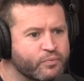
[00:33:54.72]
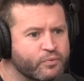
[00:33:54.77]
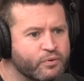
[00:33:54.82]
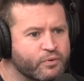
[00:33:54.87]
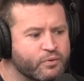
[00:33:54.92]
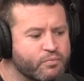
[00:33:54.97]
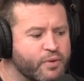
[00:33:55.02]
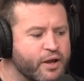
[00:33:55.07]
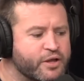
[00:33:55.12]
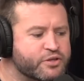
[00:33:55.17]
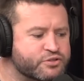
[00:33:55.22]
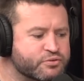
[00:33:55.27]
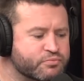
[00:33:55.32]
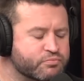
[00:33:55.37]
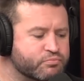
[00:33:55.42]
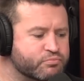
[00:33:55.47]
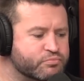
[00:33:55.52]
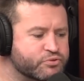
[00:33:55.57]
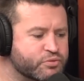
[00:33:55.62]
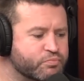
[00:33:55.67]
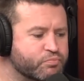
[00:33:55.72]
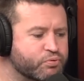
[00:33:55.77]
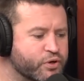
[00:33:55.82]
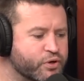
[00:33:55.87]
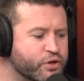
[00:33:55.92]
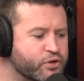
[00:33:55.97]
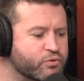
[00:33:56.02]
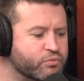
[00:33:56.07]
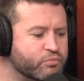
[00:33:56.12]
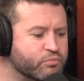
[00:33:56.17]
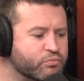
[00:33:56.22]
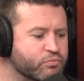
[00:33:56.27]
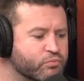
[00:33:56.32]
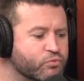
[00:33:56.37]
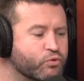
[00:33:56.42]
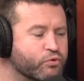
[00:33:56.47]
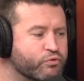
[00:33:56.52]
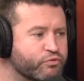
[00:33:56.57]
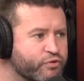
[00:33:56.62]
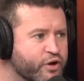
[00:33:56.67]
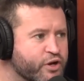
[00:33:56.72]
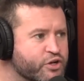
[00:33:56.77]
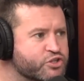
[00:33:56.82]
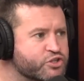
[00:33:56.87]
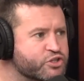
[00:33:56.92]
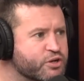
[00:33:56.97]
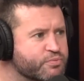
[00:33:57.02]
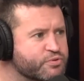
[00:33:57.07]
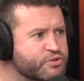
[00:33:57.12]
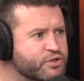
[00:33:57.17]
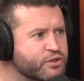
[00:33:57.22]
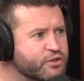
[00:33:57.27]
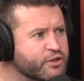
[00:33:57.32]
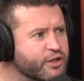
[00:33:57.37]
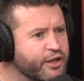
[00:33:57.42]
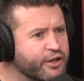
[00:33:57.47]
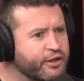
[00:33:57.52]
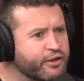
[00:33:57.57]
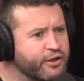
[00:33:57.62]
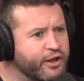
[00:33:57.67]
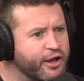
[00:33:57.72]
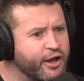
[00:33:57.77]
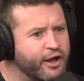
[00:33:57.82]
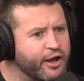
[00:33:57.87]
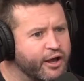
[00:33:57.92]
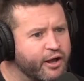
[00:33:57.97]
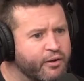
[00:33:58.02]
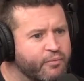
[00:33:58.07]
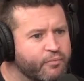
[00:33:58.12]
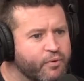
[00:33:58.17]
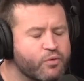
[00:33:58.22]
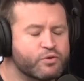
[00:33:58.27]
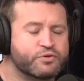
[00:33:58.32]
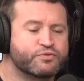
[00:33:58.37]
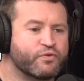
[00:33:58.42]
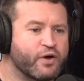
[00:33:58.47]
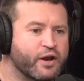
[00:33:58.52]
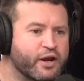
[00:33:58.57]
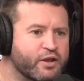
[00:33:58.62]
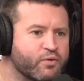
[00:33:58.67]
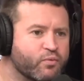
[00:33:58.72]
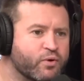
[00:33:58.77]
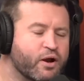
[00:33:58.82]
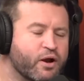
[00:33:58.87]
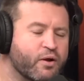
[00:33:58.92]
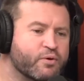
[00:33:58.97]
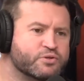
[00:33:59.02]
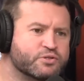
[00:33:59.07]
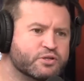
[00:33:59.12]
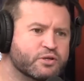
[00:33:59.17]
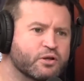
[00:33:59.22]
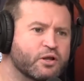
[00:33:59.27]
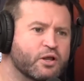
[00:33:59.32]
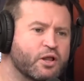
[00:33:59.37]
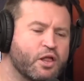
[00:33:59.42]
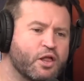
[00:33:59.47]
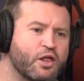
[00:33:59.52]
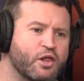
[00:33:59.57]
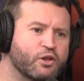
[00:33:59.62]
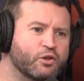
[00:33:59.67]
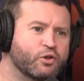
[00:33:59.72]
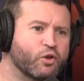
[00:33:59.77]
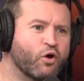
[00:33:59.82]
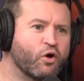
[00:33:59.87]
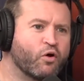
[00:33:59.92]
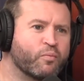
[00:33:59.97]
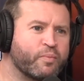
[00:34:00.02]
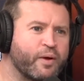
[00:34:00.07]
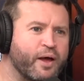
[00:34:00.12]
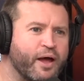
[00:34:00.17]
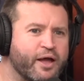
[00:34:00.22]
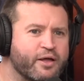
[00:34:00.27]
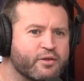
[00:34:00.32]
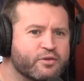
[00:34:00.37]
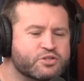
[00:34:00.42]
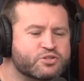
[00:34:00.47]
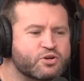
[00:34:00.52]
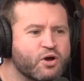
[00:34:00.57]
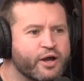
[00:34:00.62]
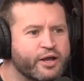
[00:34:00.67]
made some pretty good friendships in there. It was funny when I was at Long Bay, this guy